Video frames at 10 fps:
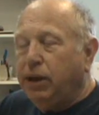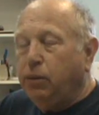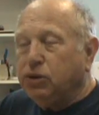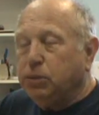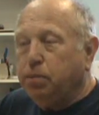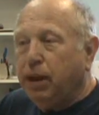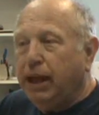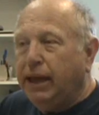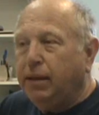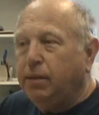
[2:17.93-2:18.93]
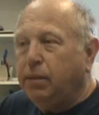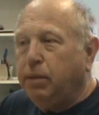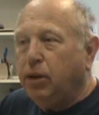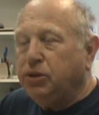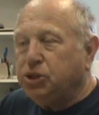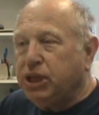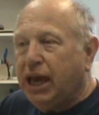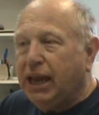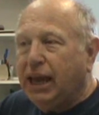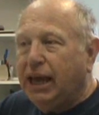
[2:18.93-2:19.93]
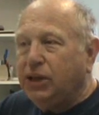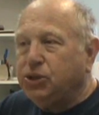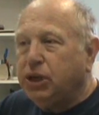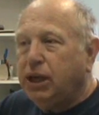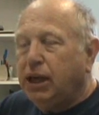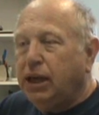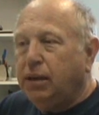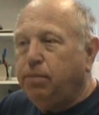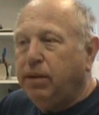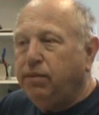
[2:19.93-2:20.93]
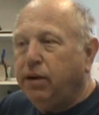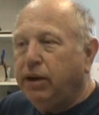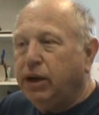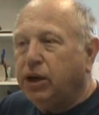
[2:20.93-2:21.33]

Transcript: when he wasn't playing, he'd be on the sidelines. It'd be very